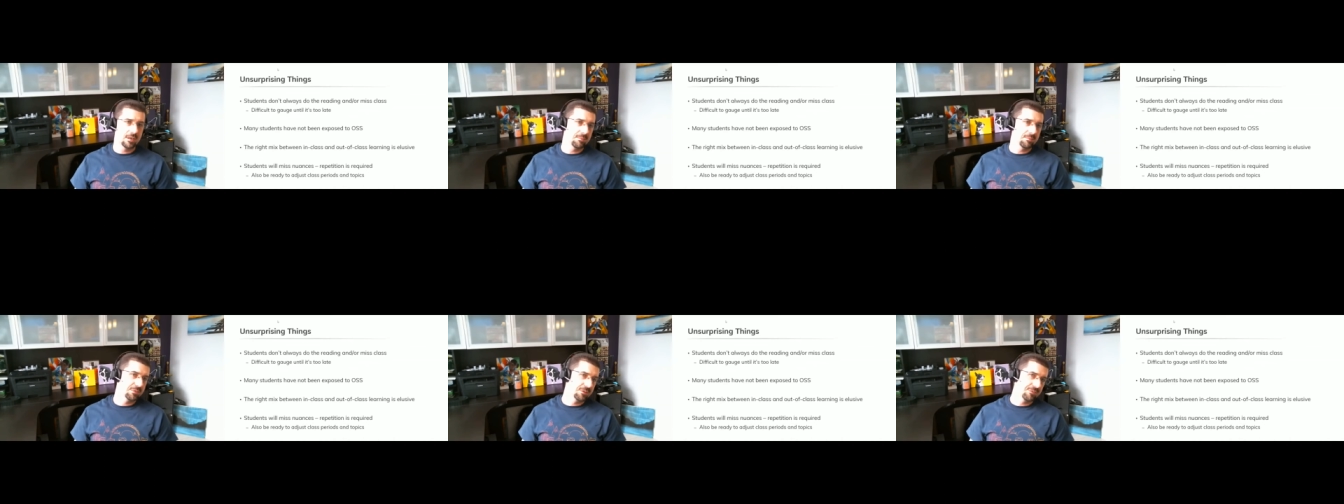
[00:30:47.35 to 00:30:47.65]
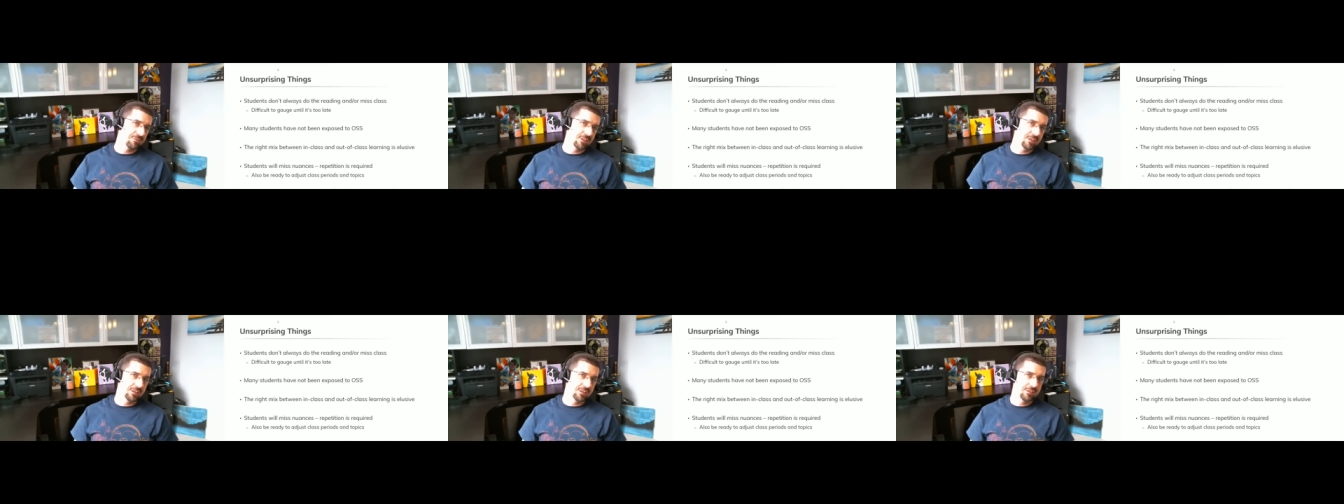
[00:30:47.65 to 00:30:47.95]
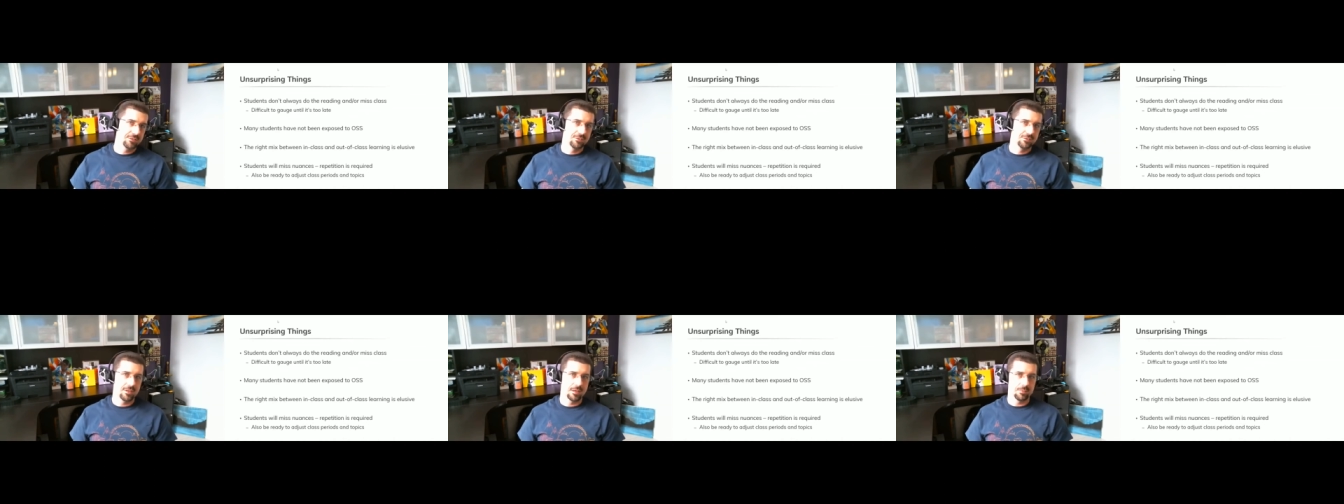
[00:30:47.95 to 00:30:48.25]
couple of
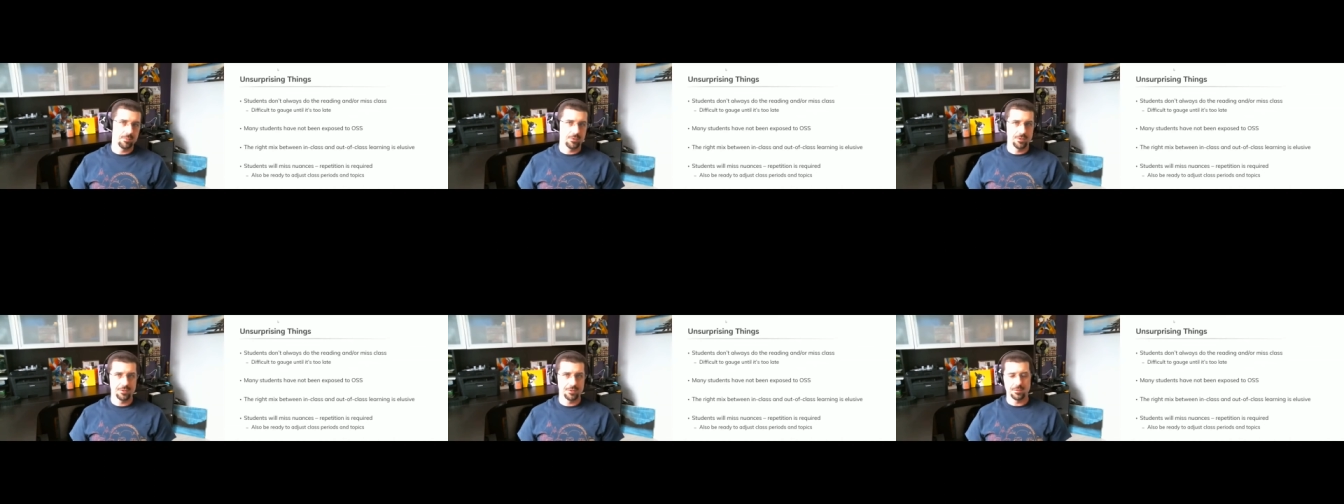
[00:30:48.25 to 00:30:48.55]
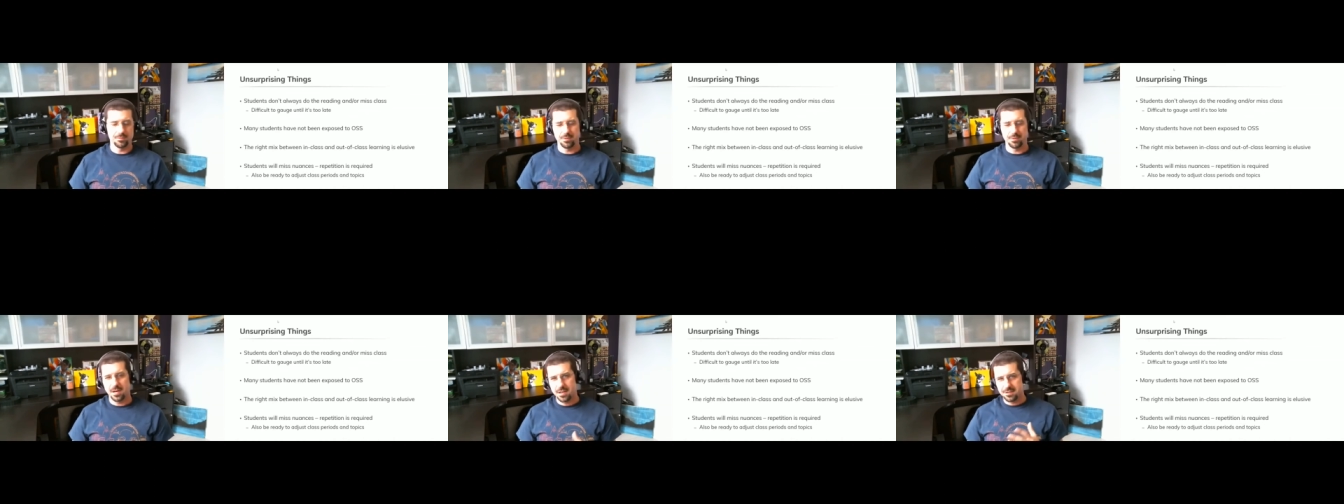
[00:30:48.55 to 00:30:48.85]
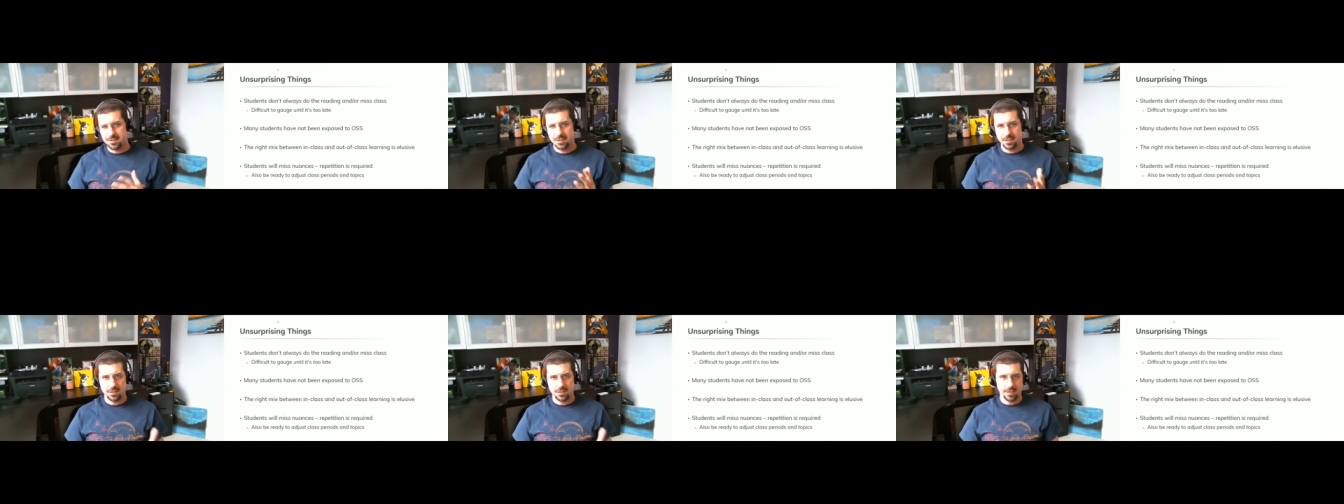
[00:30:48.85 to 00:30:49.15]
things that were
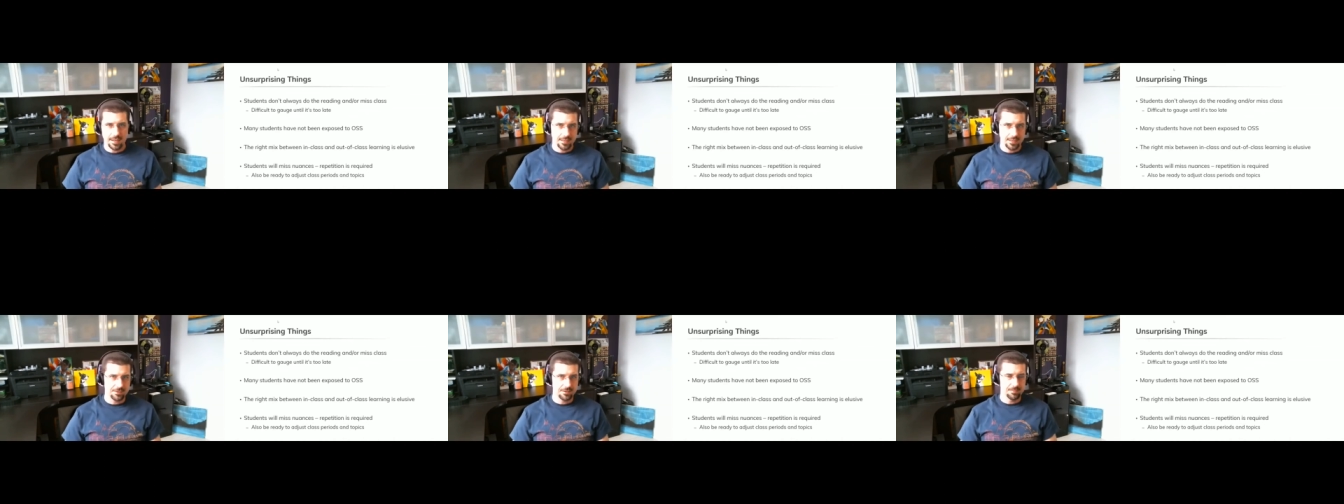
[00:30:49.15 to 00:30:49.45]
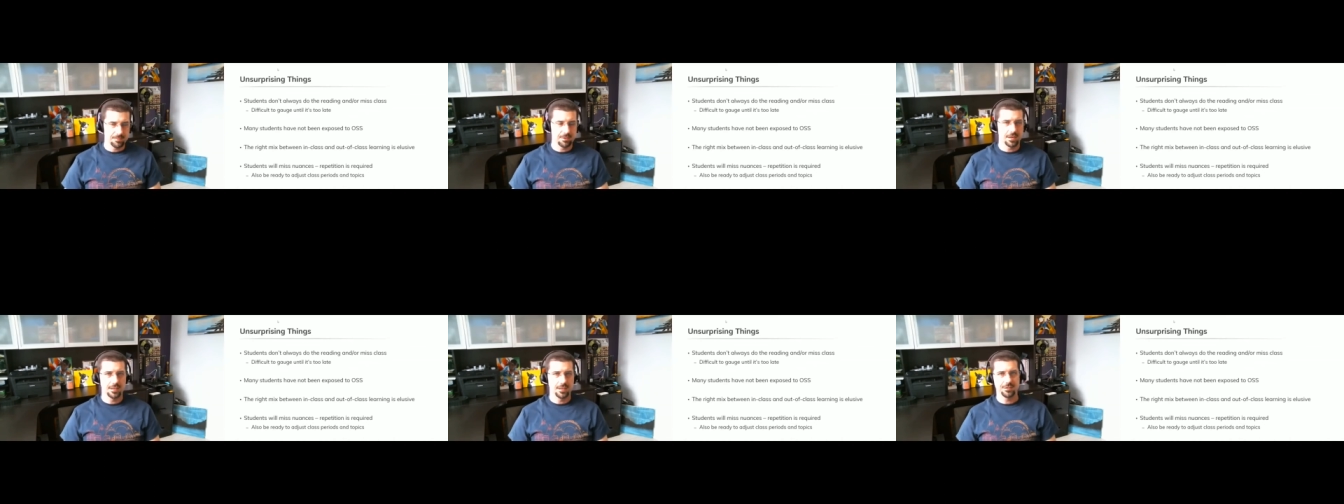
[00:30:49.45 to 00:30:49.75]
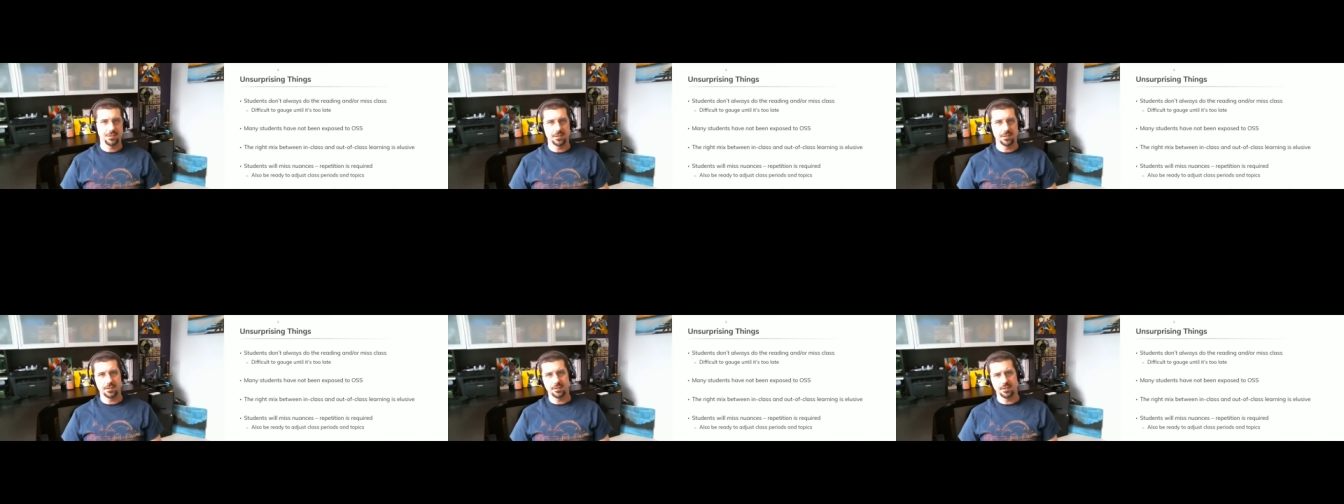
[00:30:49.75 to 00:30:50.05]
surprising and not
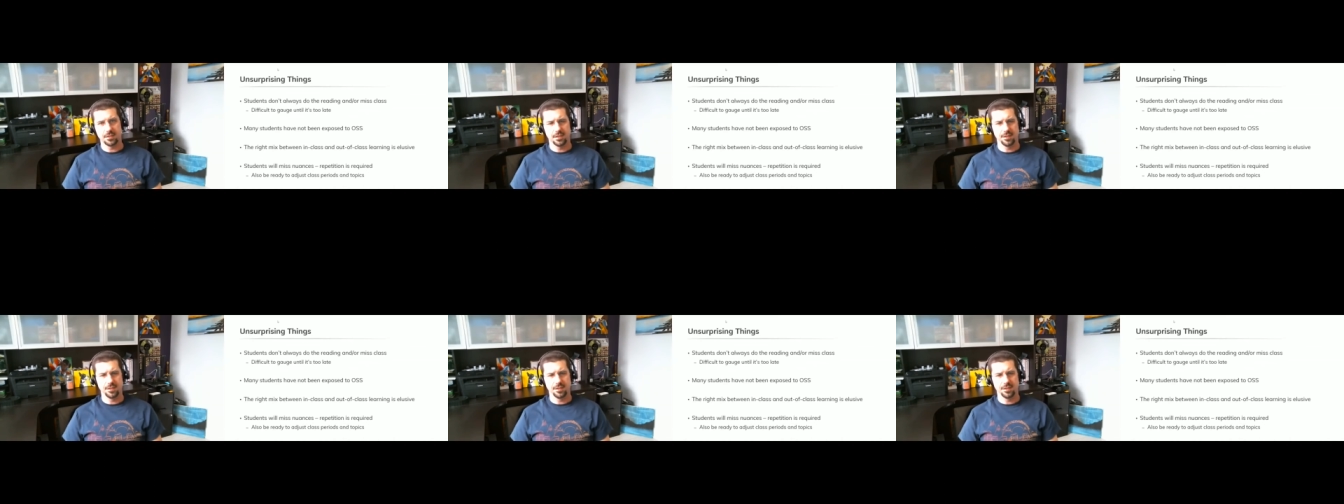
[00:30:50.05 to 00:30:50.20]
surprising,